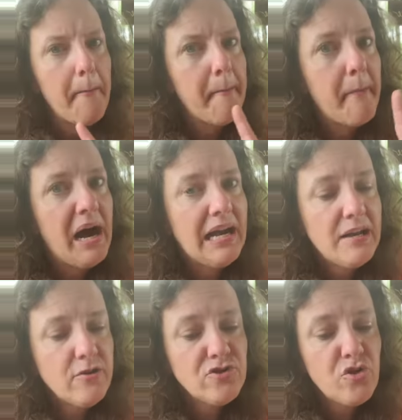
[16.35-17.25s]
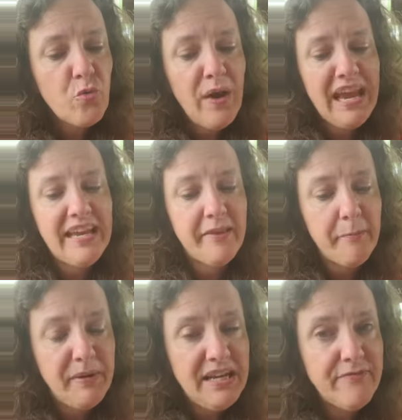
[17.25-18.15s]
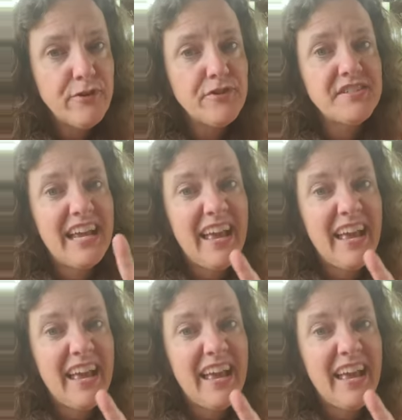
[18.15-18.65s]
miles away the beavers